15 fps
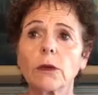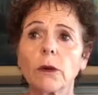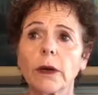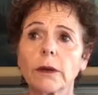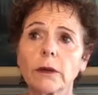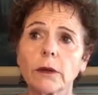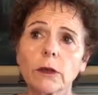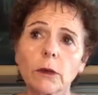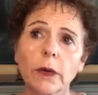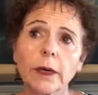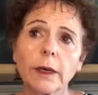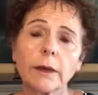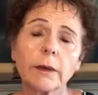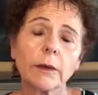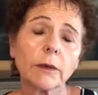do i do
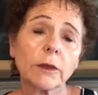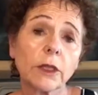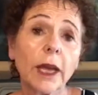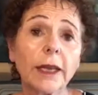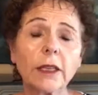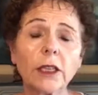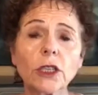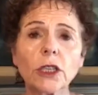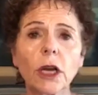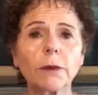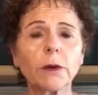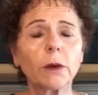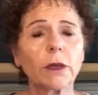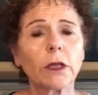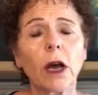i take this
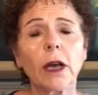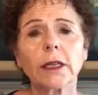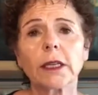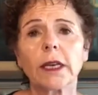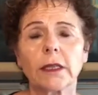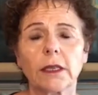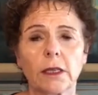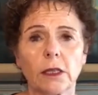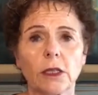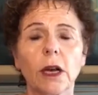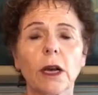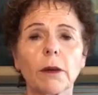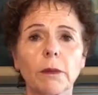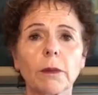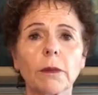job do i not take this
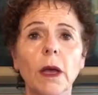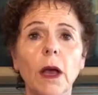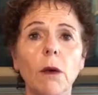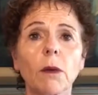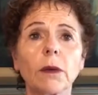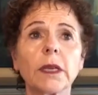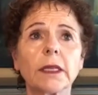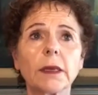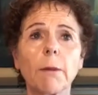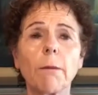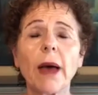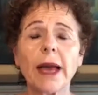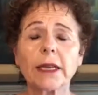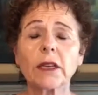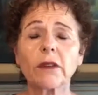job well does it
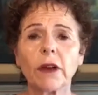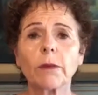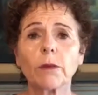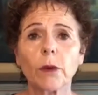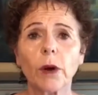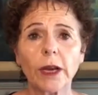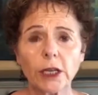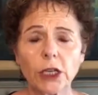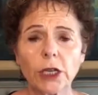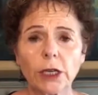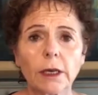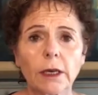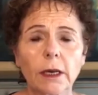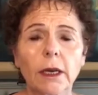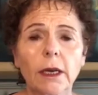match the vibration
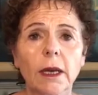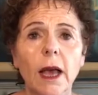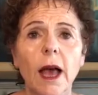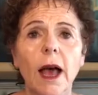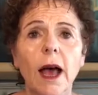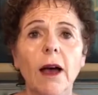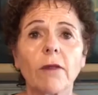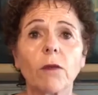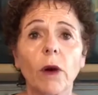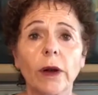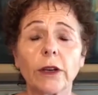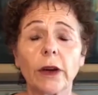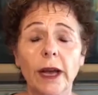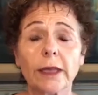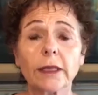of what
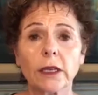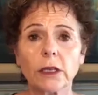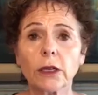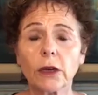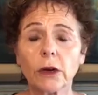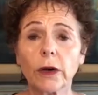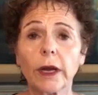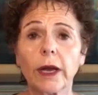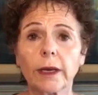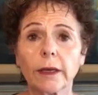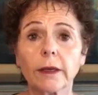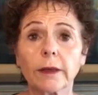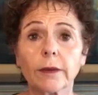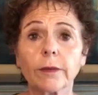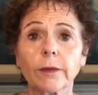you're asking to create
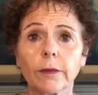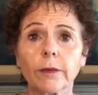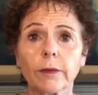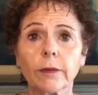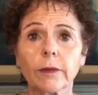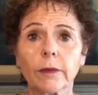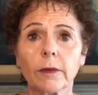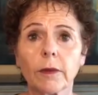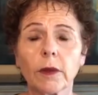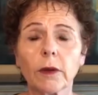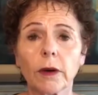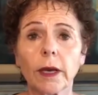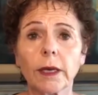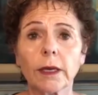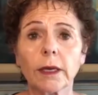
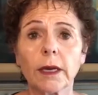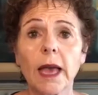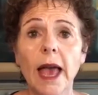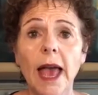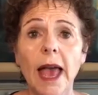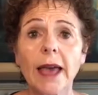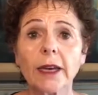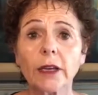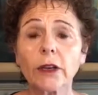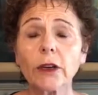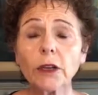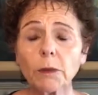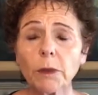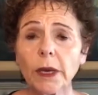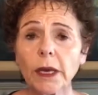right and it
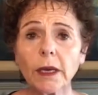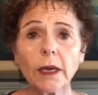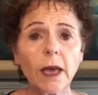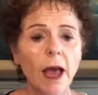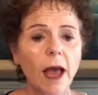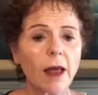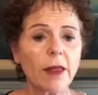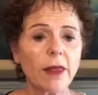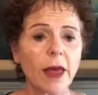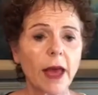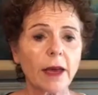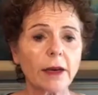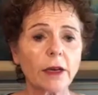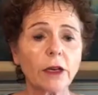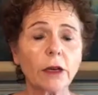could be
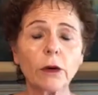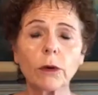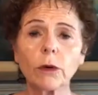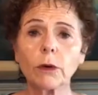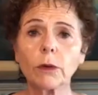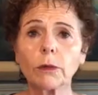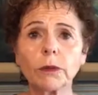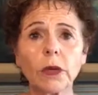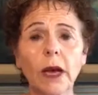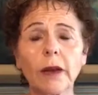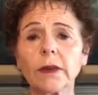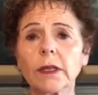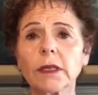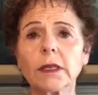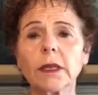that you dive
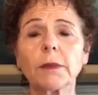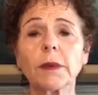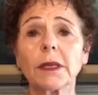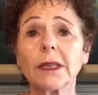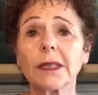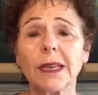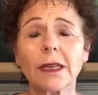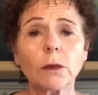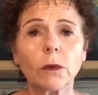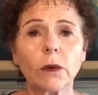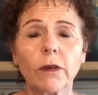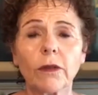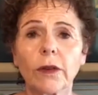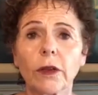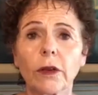into something that doesn't
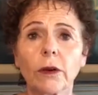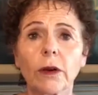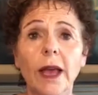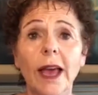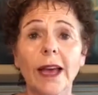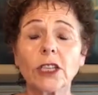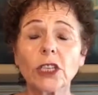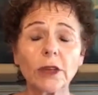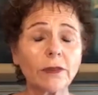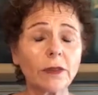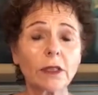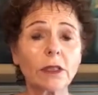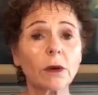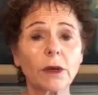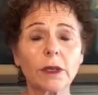work for you and shift
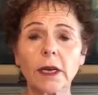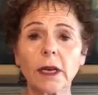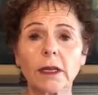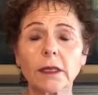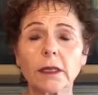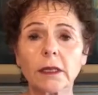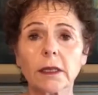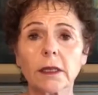it so it does